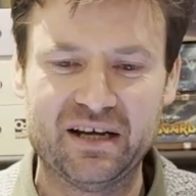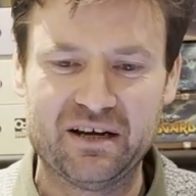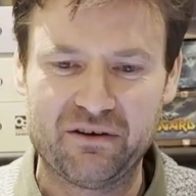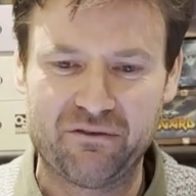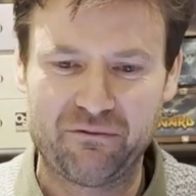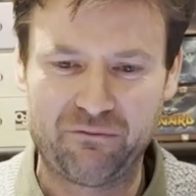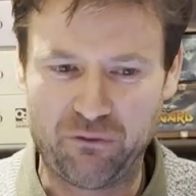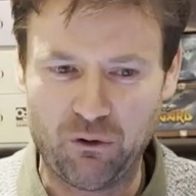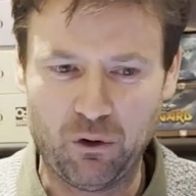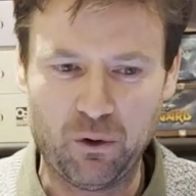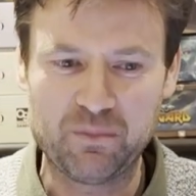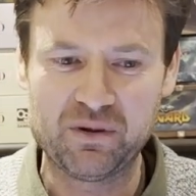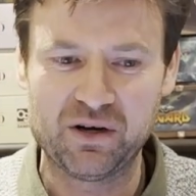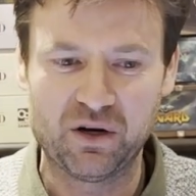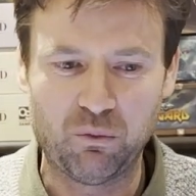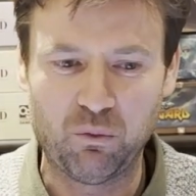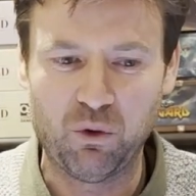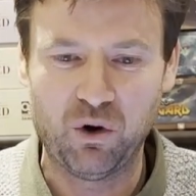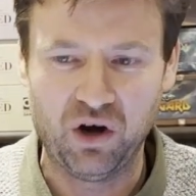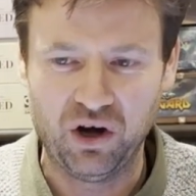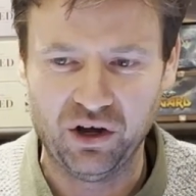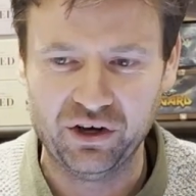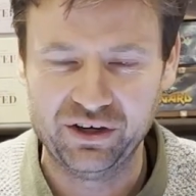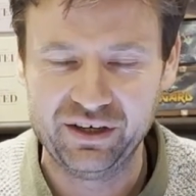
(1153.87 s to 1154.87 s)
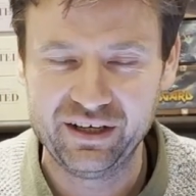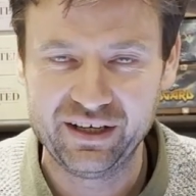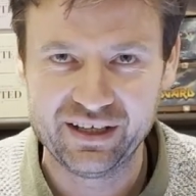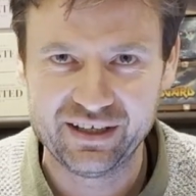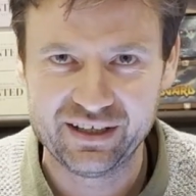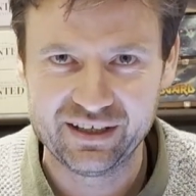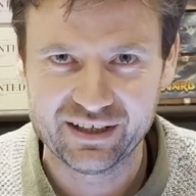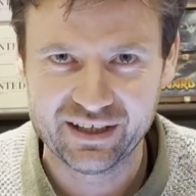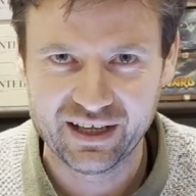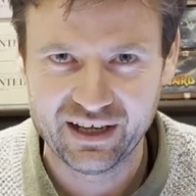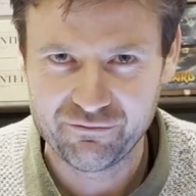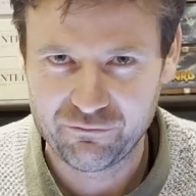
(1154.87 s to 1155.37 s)
Formula One
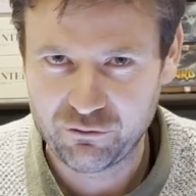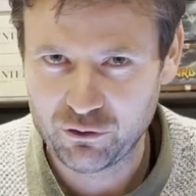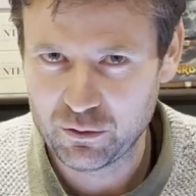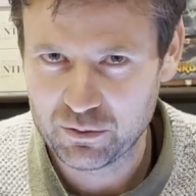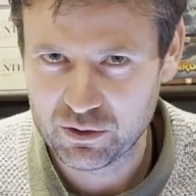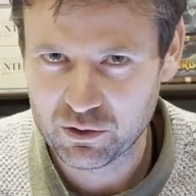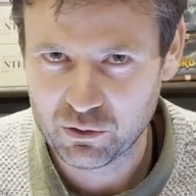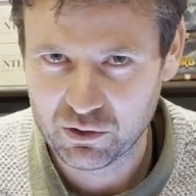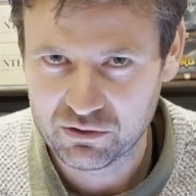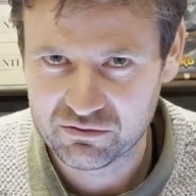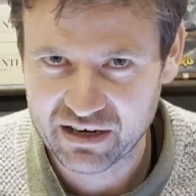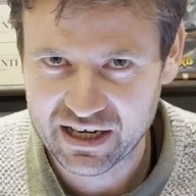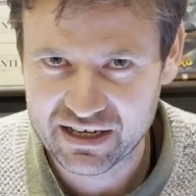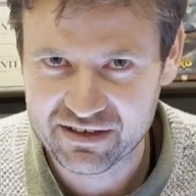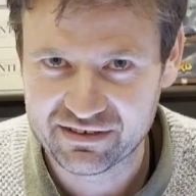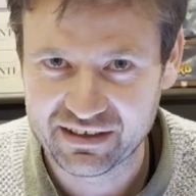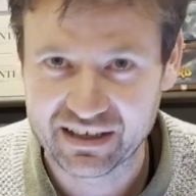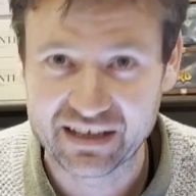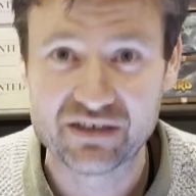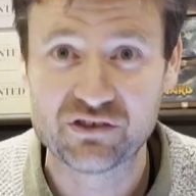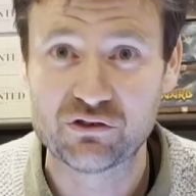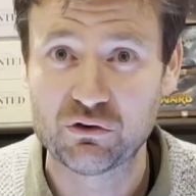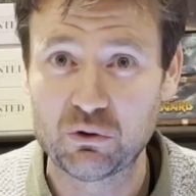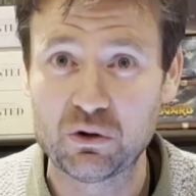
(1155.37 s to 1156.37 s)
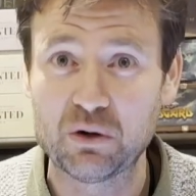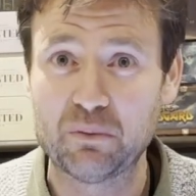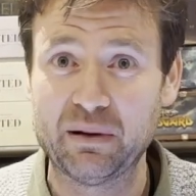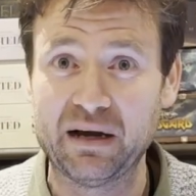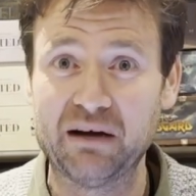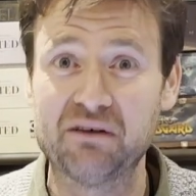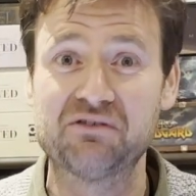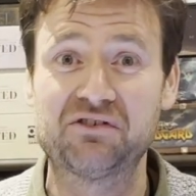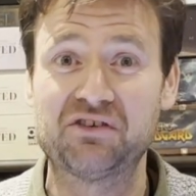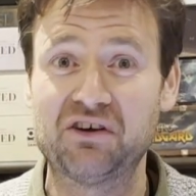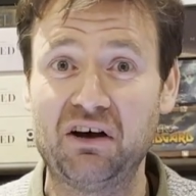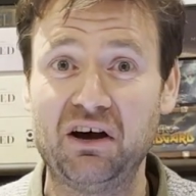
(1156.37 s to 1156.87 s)
and Formula One racing is all
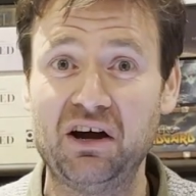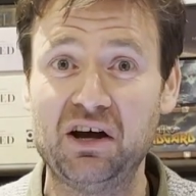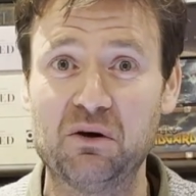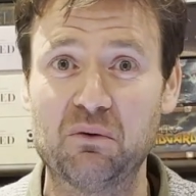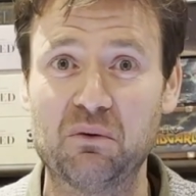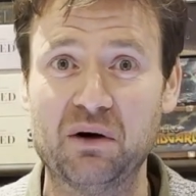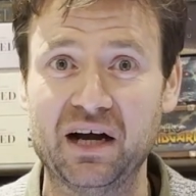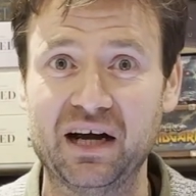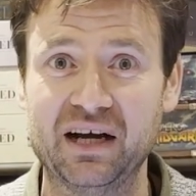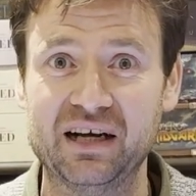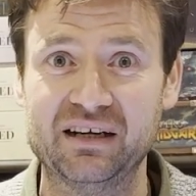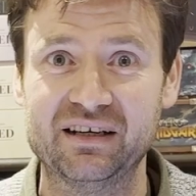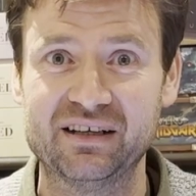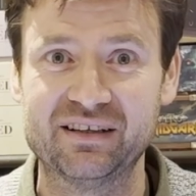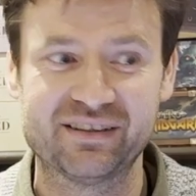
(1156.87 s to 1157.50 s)
about tyre wear.